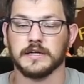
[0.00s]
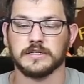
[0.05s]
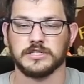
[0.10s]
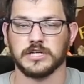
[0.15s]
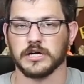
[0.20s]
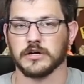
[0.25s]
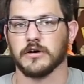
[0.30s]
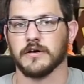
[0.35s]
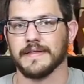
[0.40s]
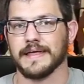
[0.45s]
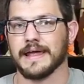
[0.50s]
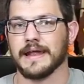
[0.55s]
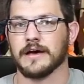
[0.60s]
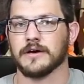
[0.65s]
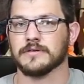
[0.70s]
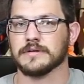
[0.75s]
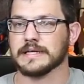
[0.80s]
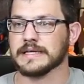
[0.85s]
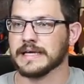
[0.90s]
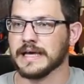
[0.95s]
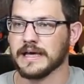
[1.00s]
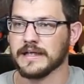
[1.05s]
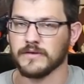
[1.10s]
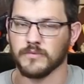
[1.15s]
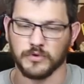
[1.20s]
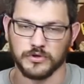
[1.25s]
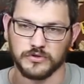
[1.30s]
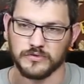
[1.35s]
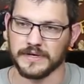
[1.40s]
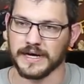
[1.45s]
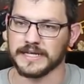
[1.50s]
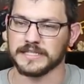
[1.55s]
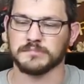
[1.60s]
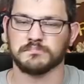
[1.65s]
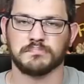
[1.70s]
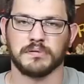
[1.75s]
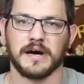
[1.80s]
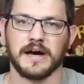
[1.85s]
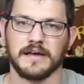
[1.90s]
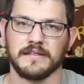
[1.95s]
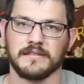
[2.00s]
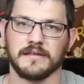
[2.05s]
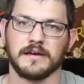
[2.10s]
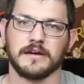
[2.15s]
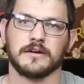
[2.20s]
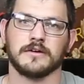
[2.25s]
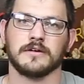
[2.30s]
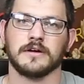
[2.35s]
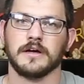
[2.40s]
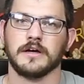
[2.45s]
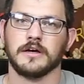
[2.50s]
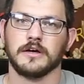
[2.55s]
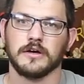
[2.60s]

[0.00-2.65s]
Check all that out. Again, what you guys buy there,